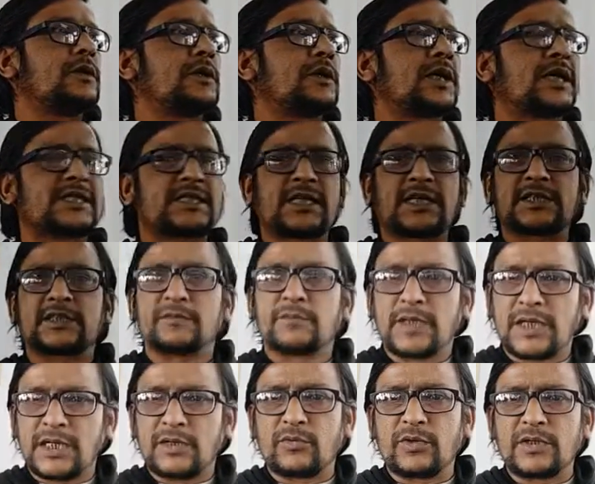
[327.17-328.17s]
construction
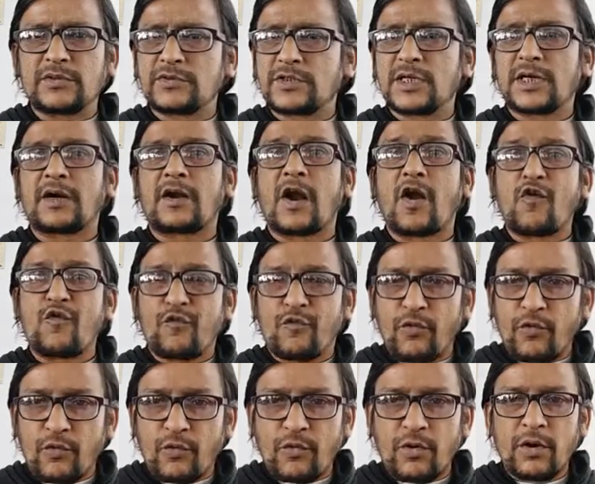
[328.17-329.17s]
building, we use ground
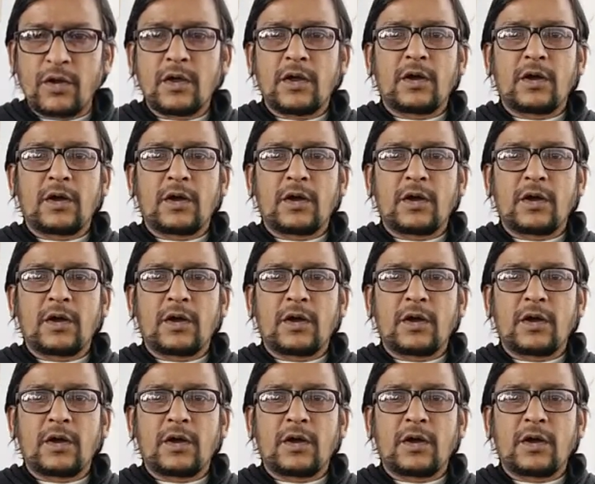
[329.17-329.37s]
floor,